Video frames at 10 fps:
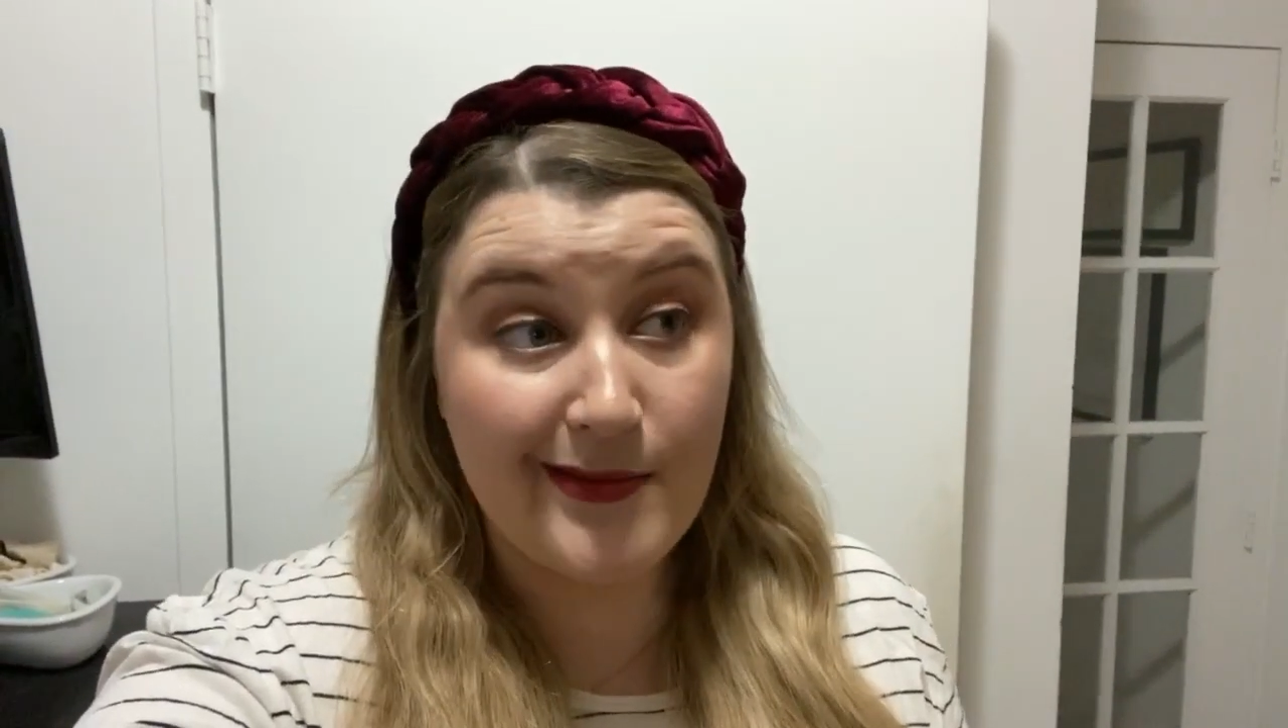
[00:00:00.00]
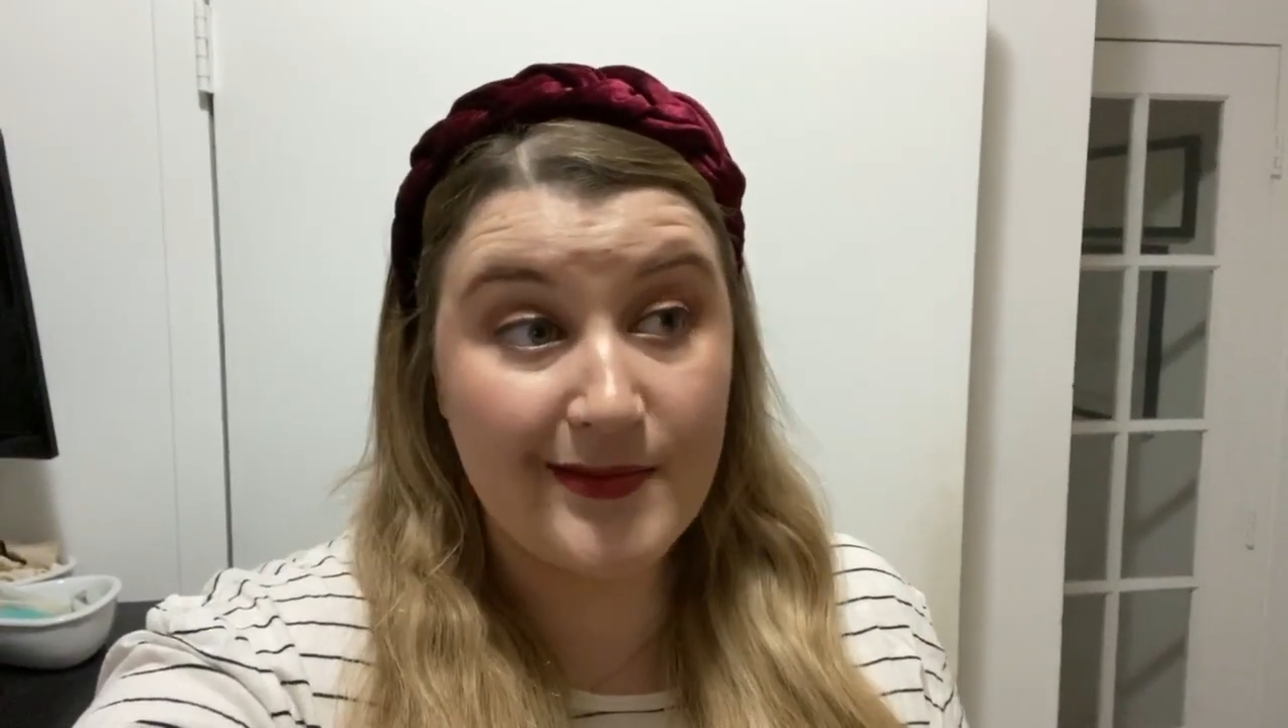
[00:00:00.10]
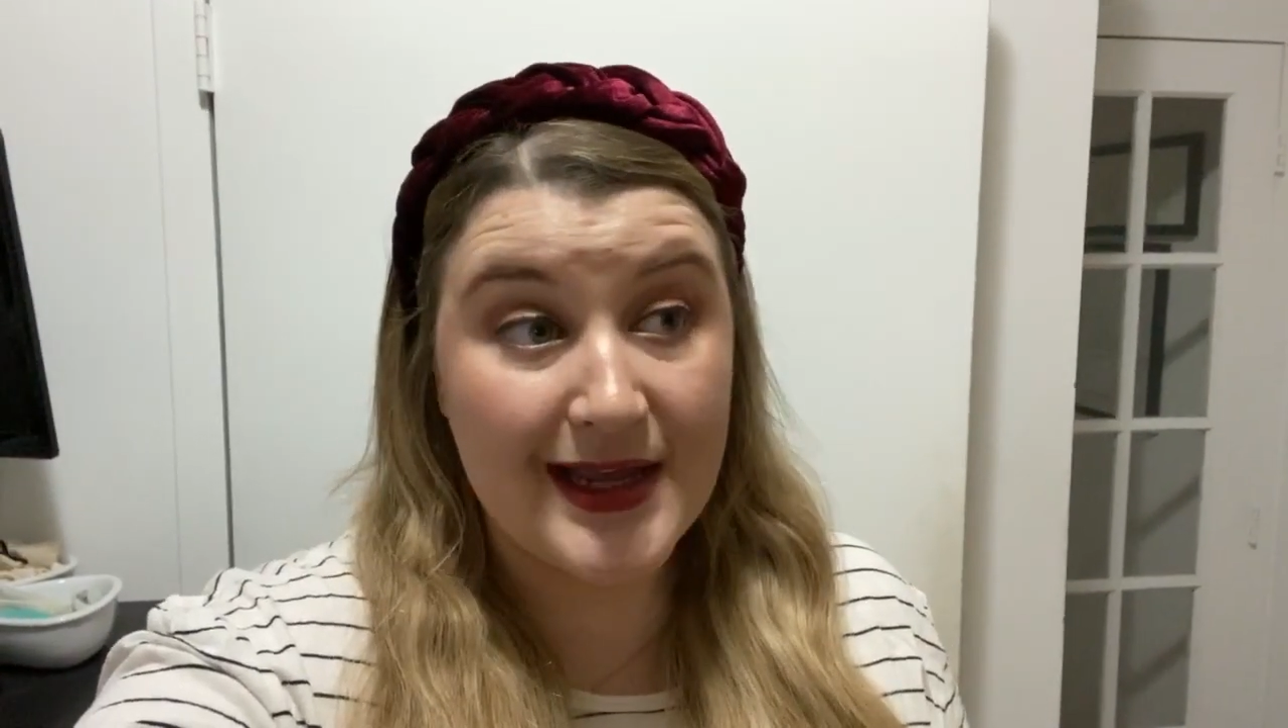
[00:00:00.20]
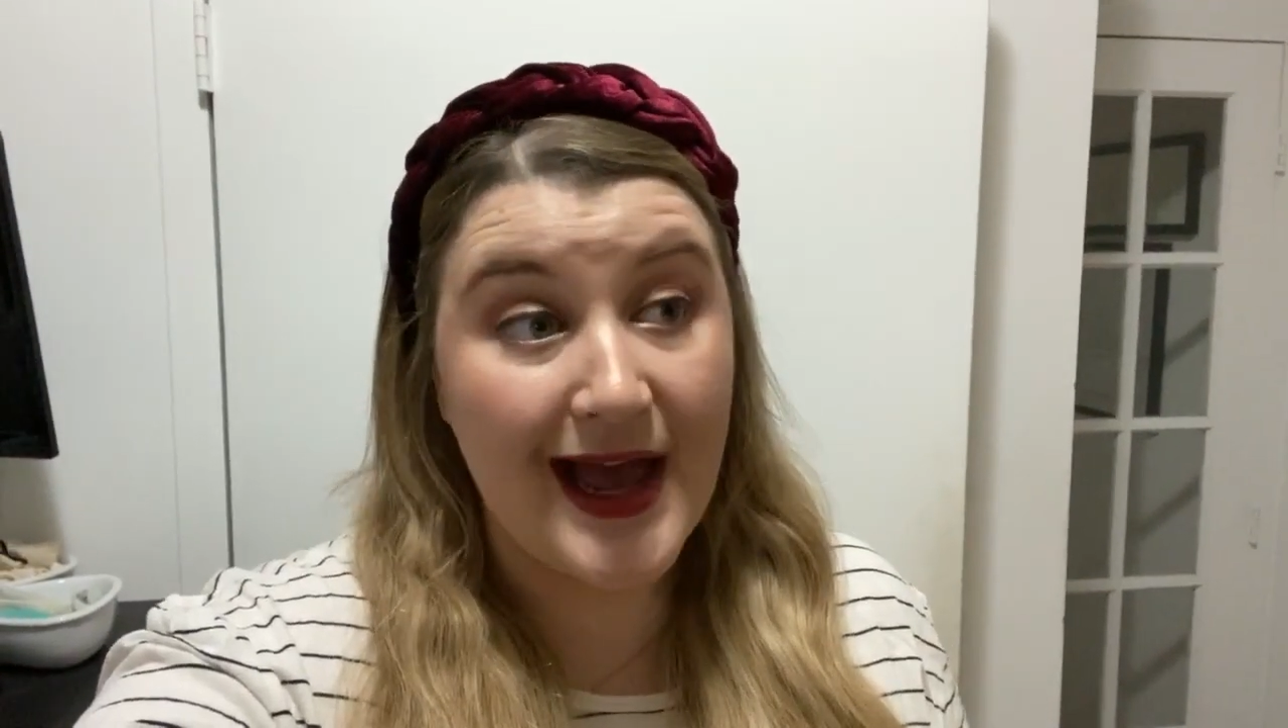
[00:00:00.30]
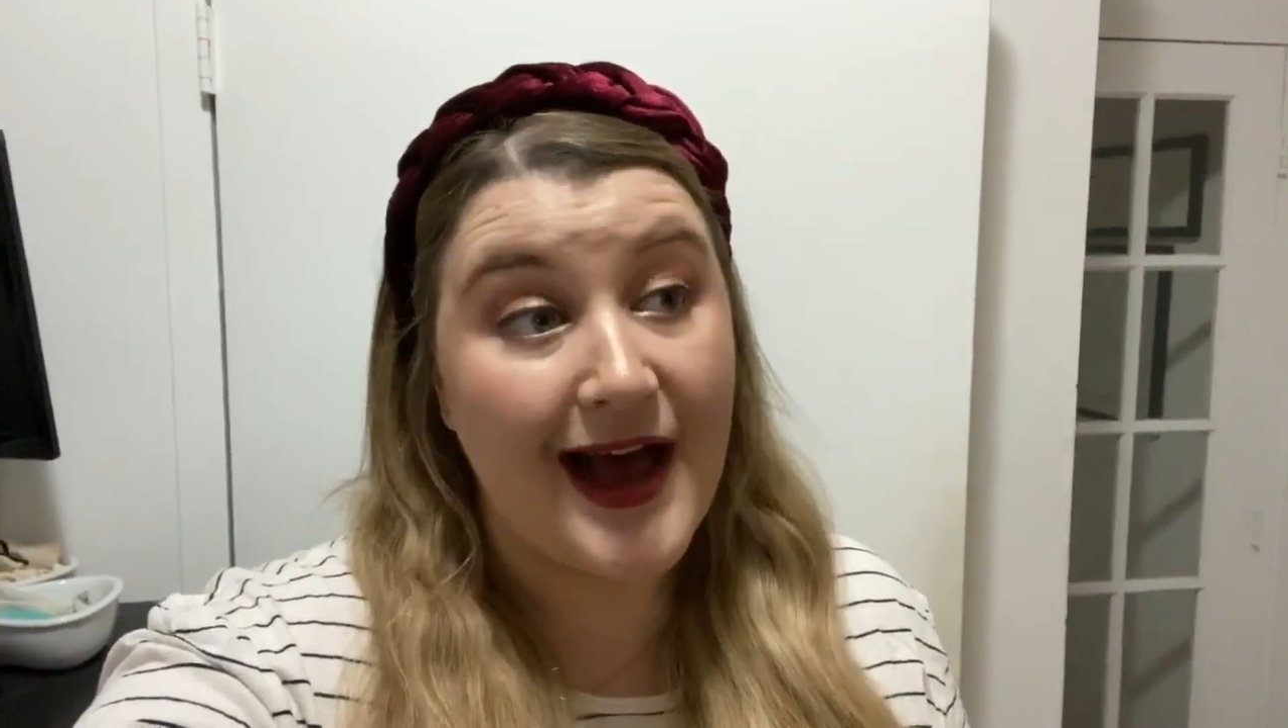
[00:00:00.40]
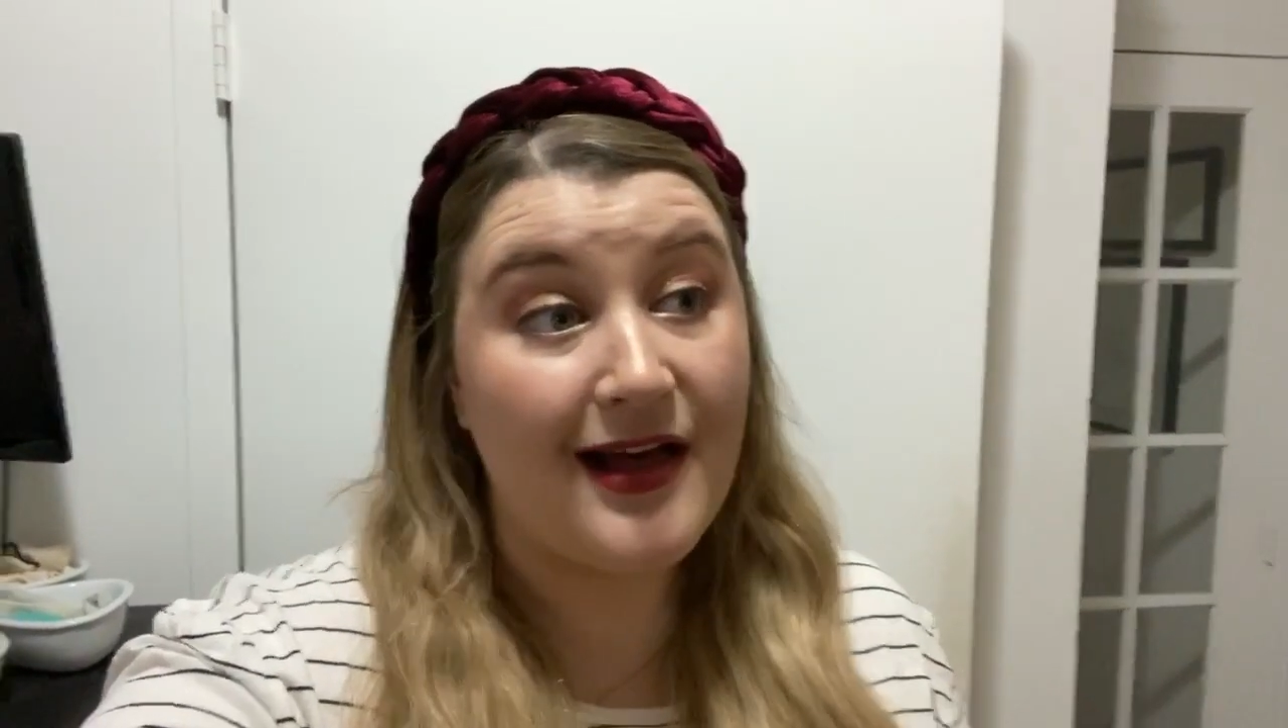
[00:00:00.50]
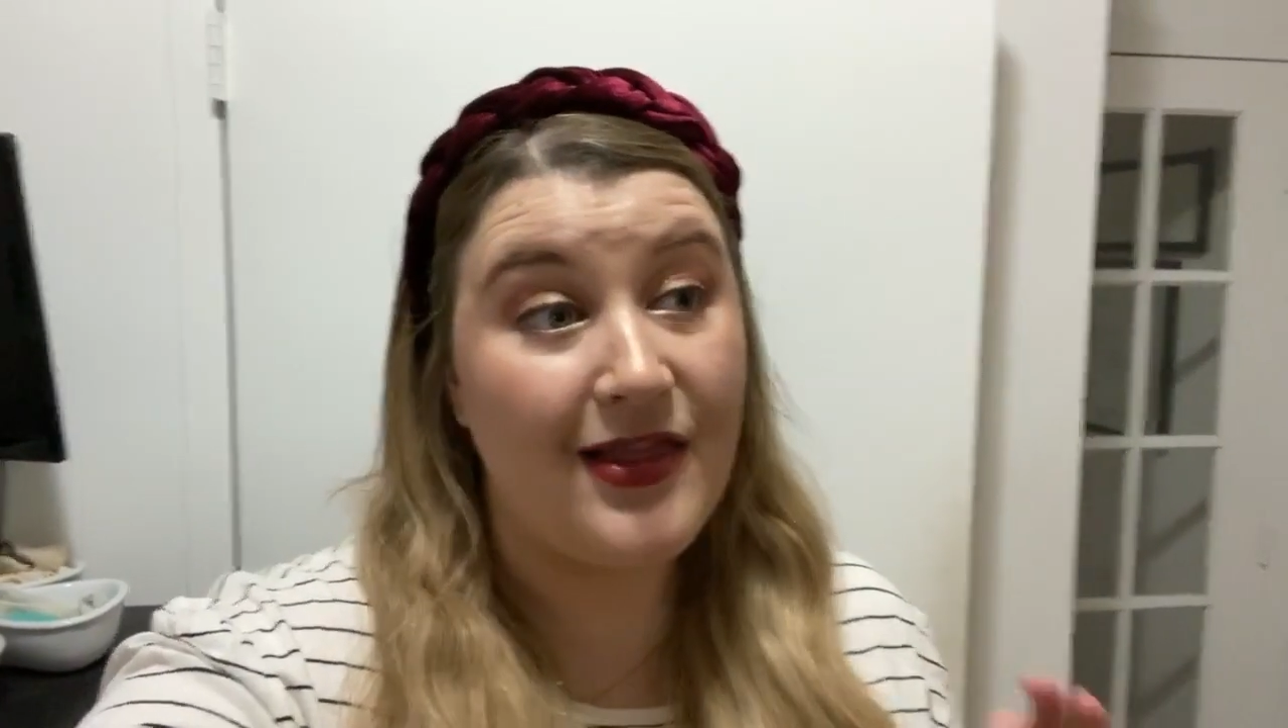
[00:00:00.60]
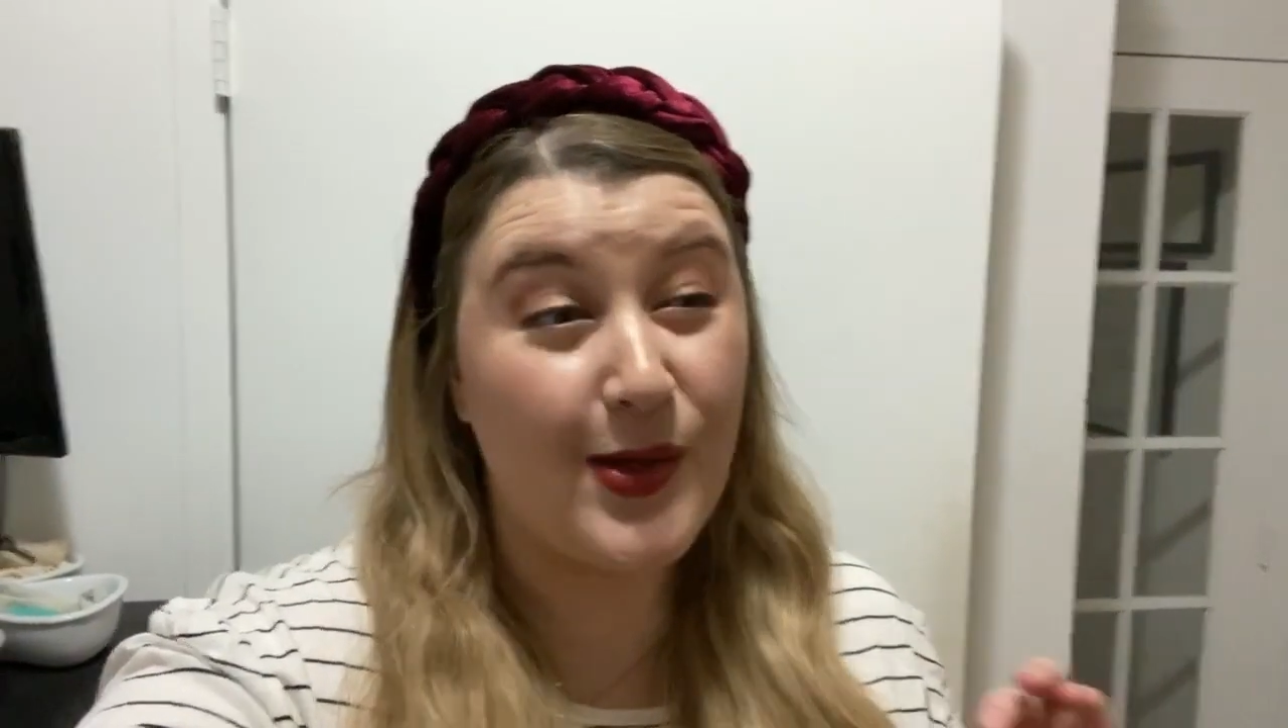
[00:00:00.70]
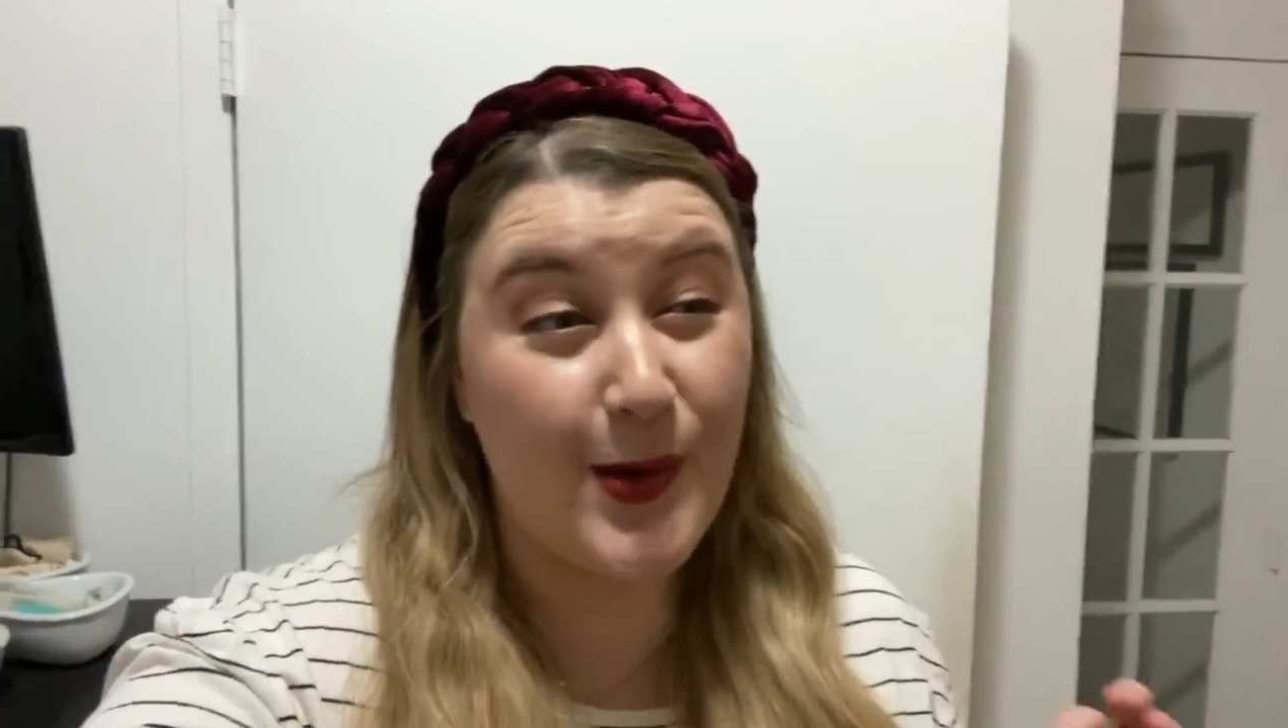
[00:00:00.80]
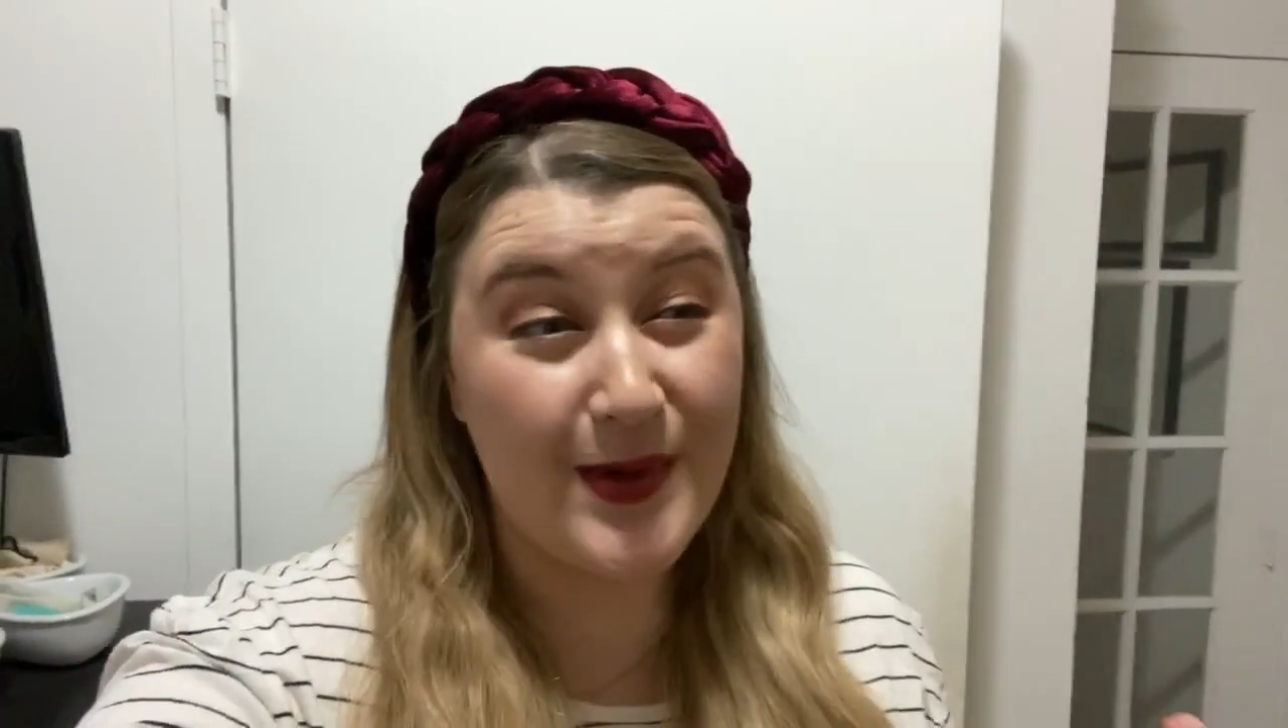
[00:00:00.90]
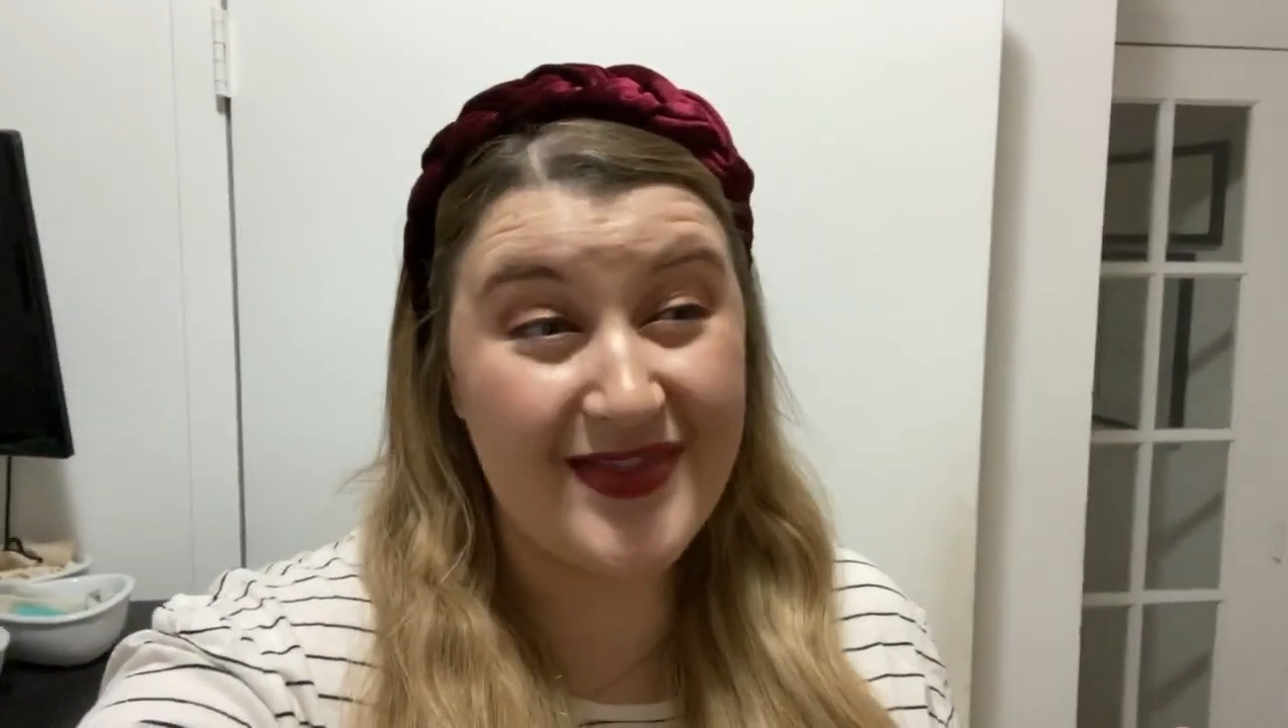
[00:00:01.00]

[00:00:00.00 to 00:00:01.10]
yeah, the only